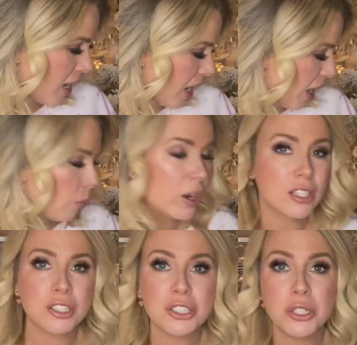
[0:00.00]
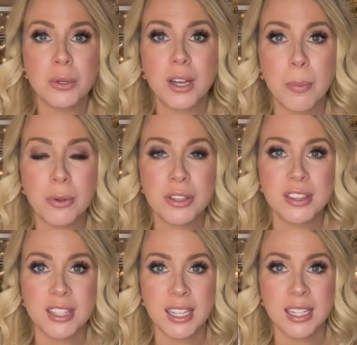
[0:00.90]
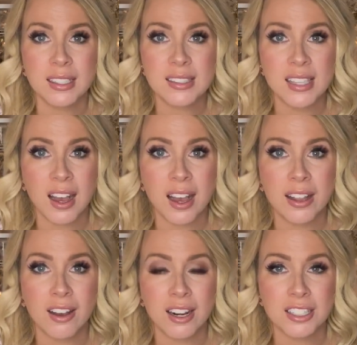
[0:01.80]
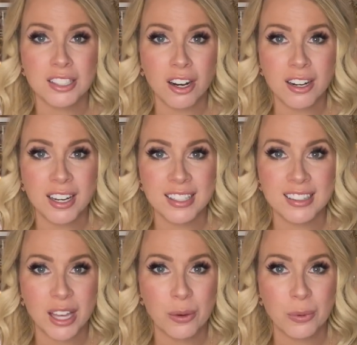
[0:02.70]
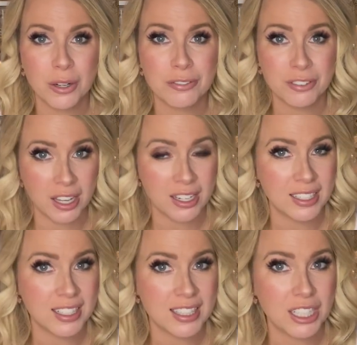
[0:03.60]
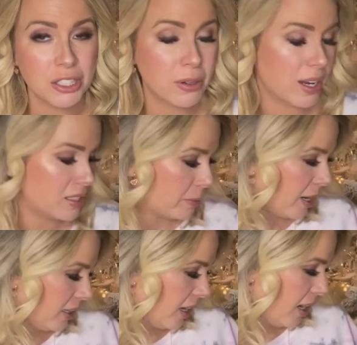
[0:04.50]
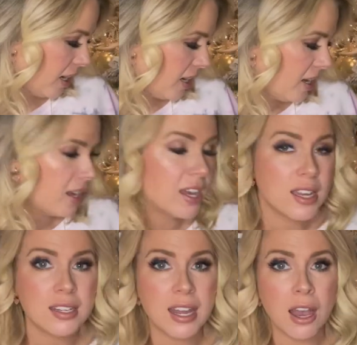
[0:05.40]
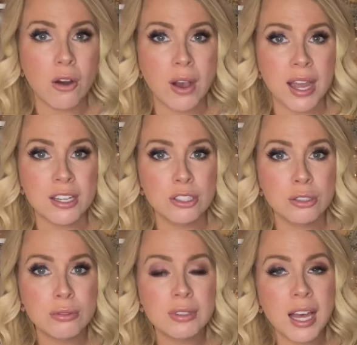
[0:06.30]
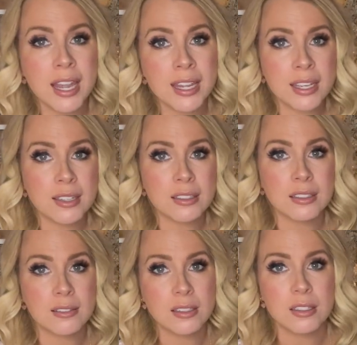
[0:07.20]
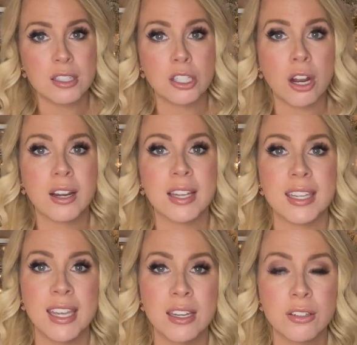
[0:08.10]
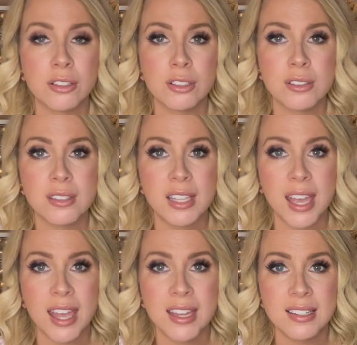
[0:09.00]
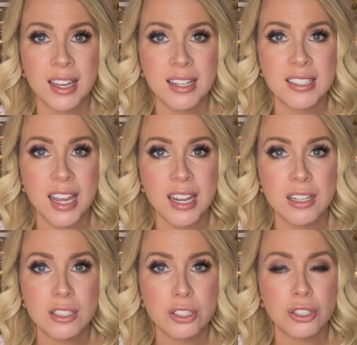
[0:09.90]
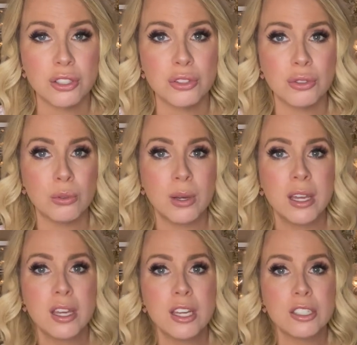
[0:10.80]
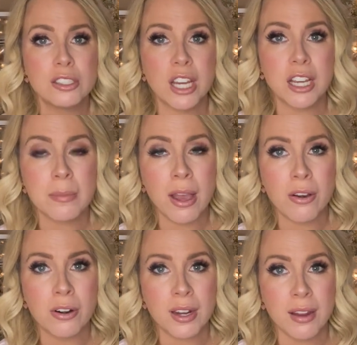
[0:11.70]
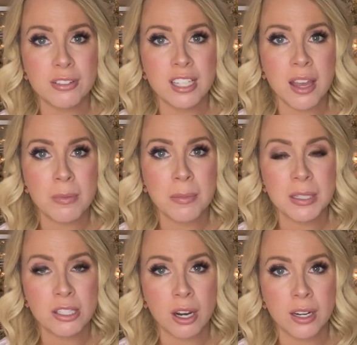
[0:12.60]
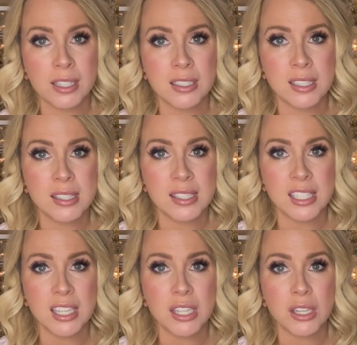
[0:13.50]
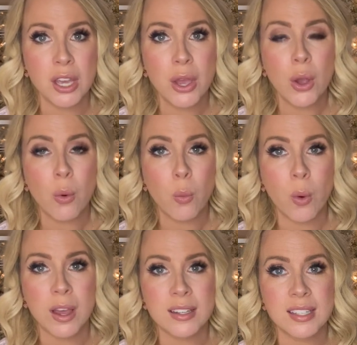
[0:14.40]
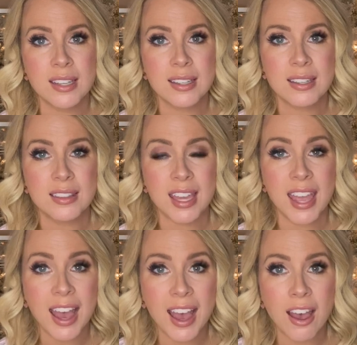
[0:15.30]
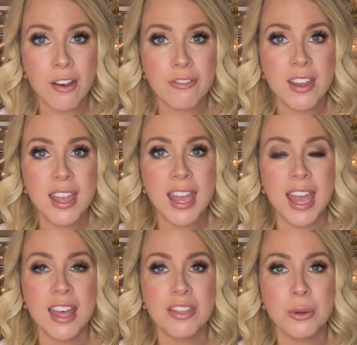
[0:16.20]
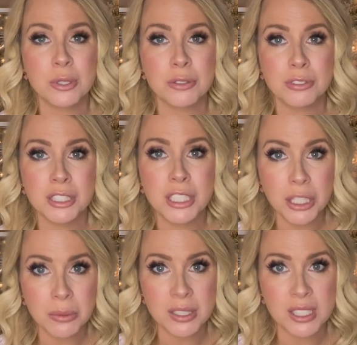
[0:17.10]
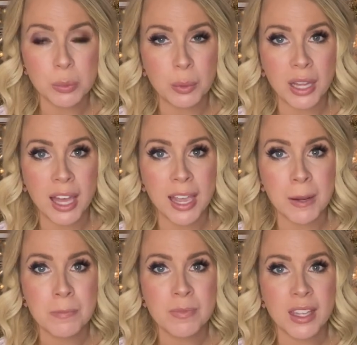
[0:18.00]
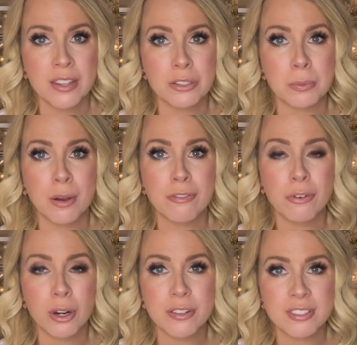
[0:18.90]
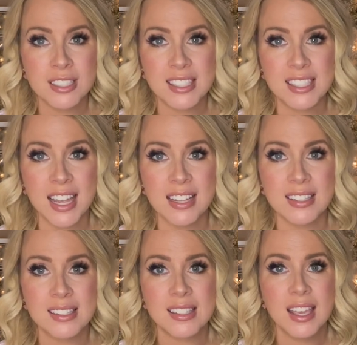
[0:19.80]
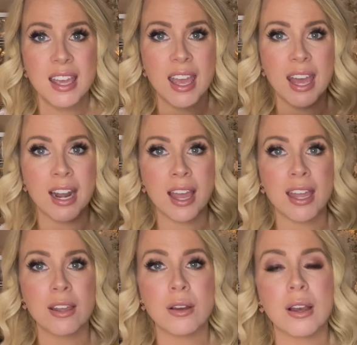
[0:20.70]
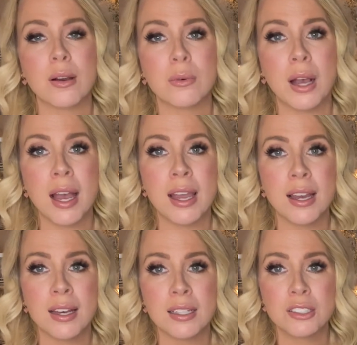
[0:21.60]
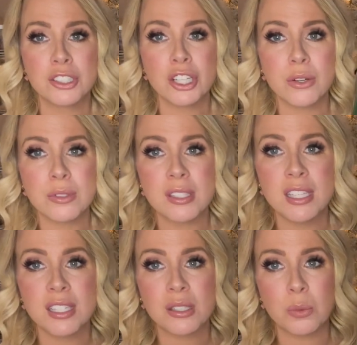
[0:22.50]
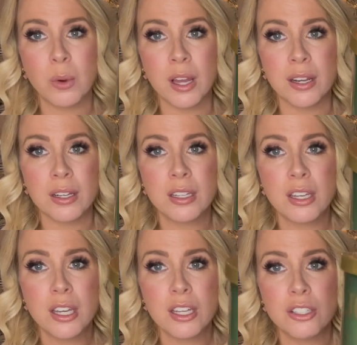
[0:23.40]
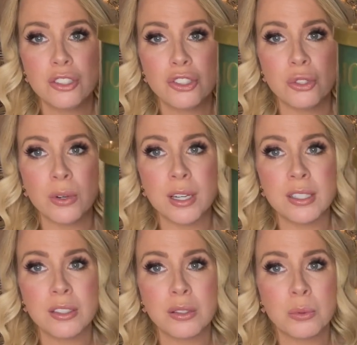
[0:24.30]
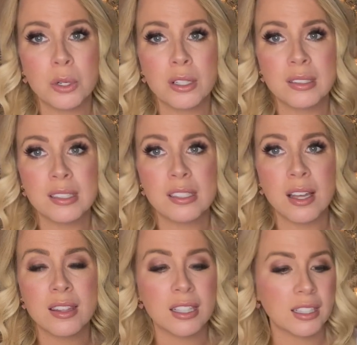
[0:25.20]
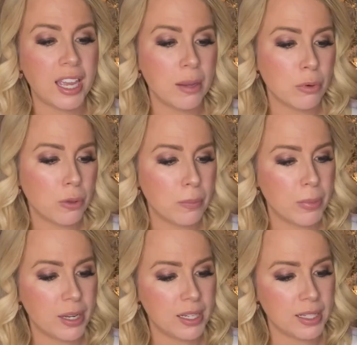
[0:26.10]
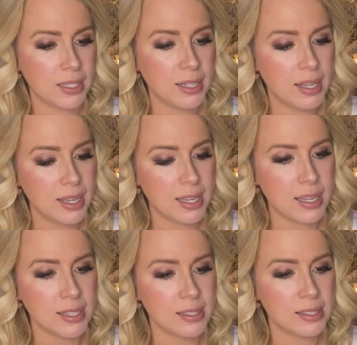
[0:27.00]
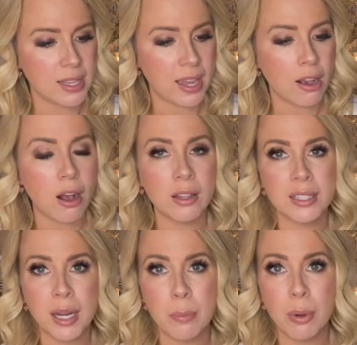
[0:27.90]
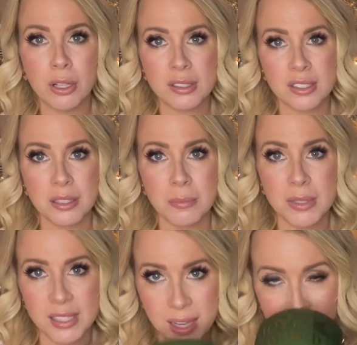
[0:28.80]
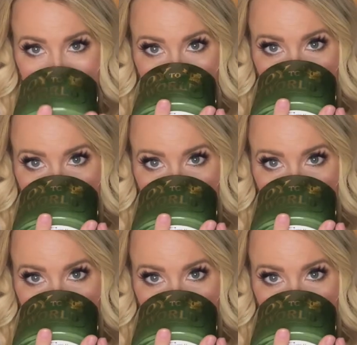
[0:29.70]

I wanted to show you a couple things I got at Target that were fun and I think you guys might like. Now, I do like the Target candles, and I tend to check them out every time I'm in Target to see what they have. And there was a really cute display, and there's about 4 different scents, and I chose this one. Joy to the World is on the label, but it is a holiday balsam scent,